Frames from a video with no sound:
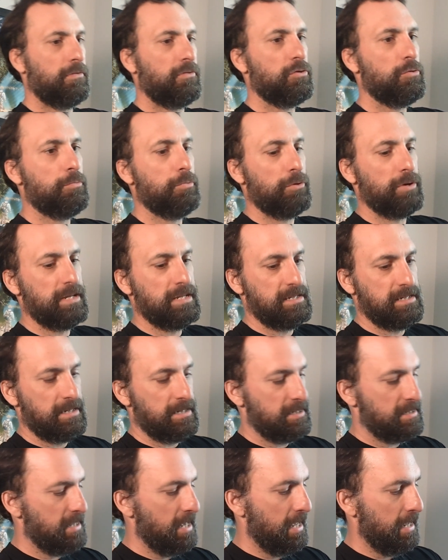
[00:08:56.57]
super easy
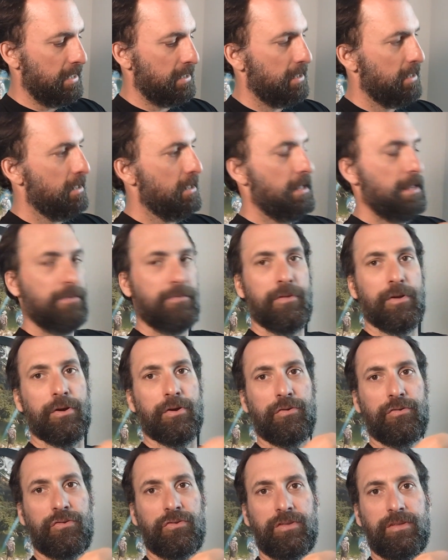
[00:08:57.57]
to take.
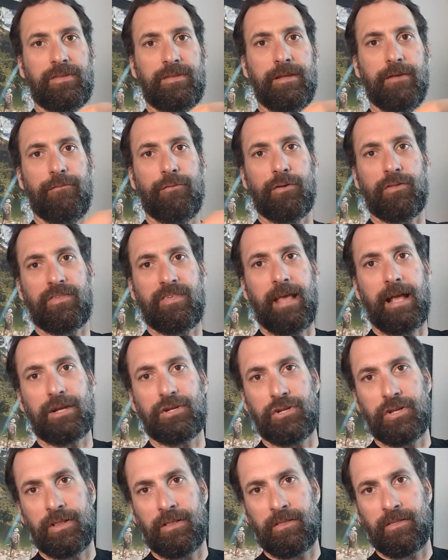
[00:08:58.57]
There's different
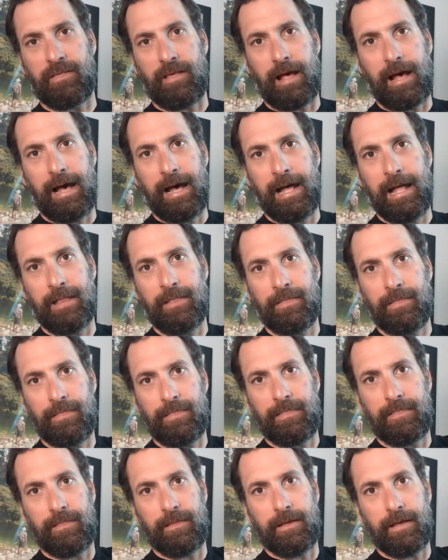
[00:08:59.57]
sections
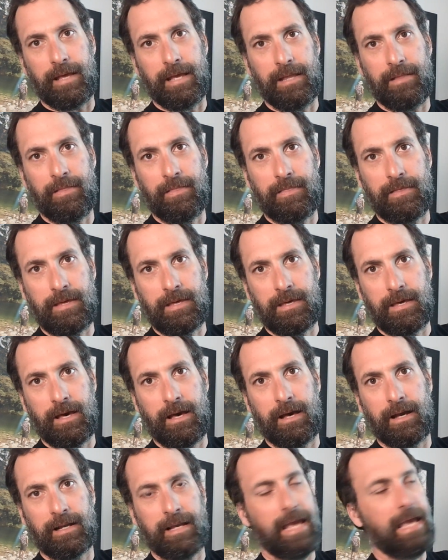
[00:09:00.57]
in
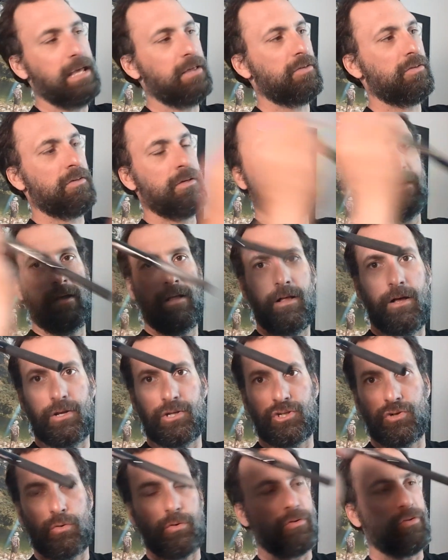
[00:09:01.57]
the case, a
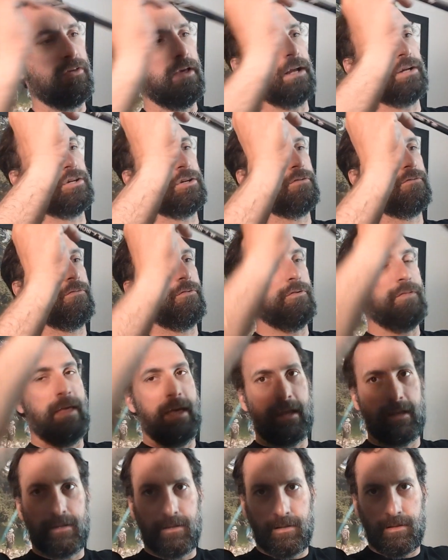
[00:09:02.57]
shorter section for
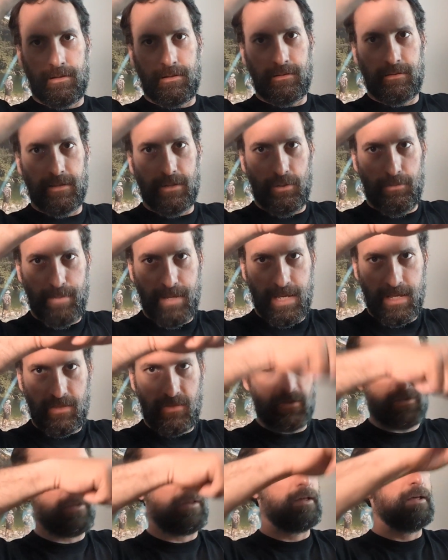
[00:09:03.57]
that little
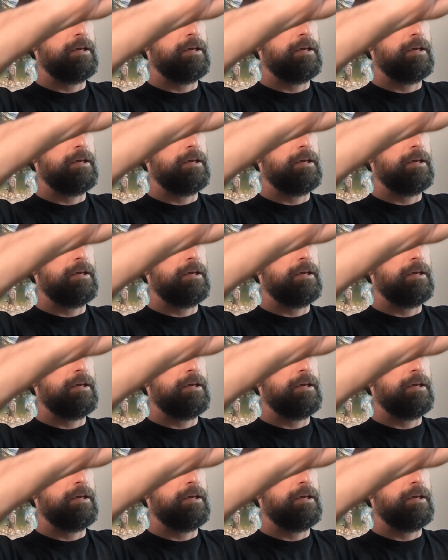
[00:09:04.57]
piece,